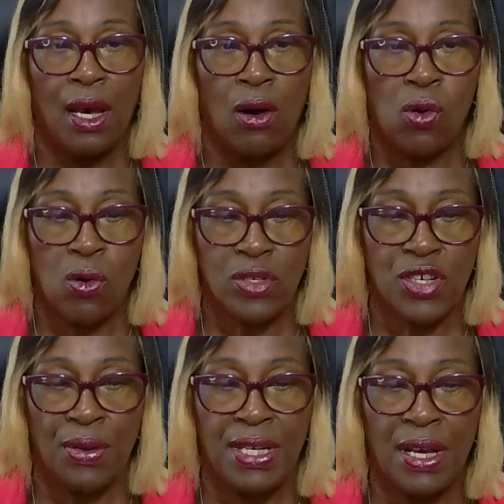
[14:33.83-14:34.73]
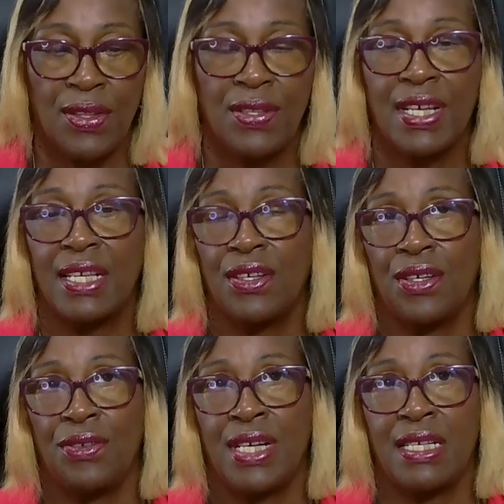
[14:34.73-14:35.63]
Also, another thing that
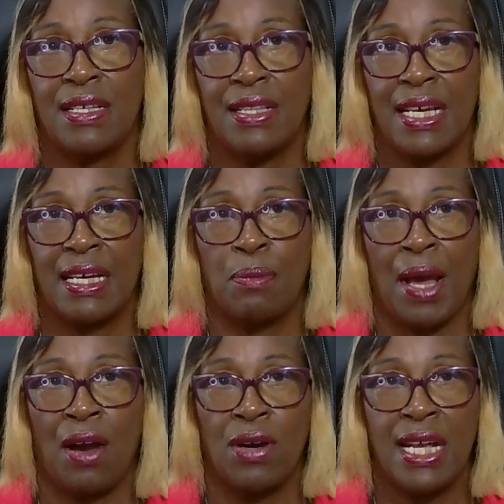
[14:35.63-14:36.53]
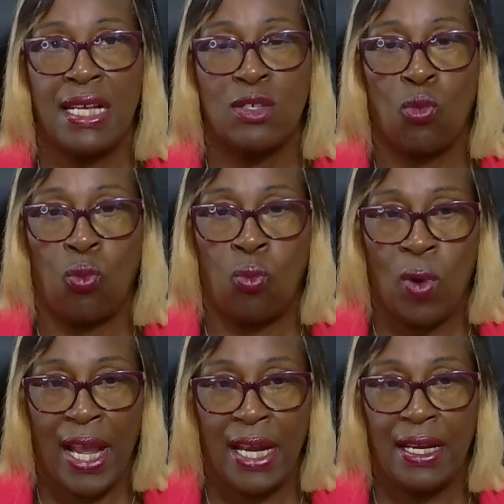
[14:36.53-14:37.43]
you need to think about is
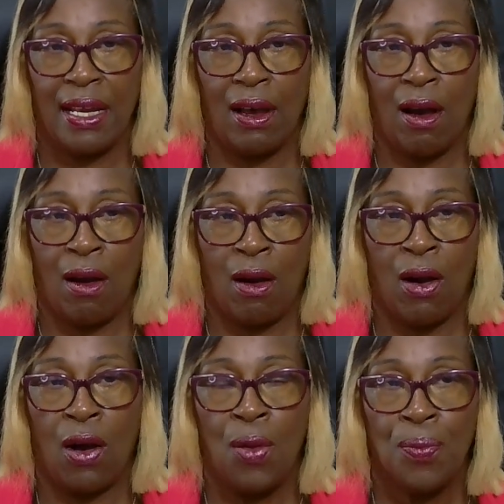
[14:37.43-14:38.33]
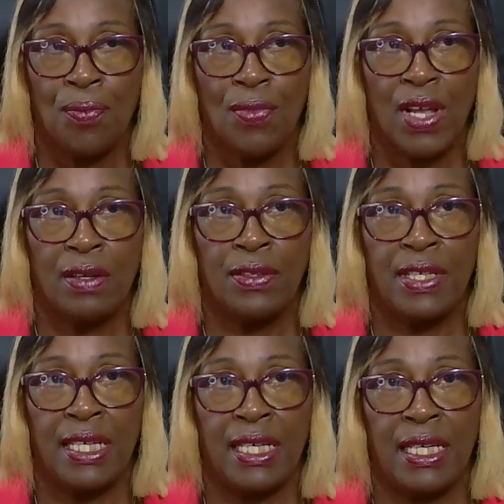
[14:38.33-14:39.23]
when are
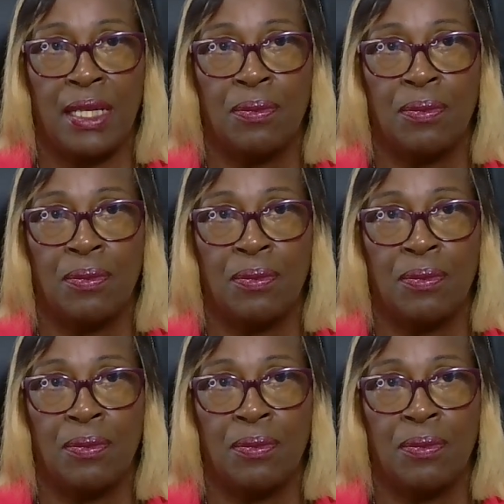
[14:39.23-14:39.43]
the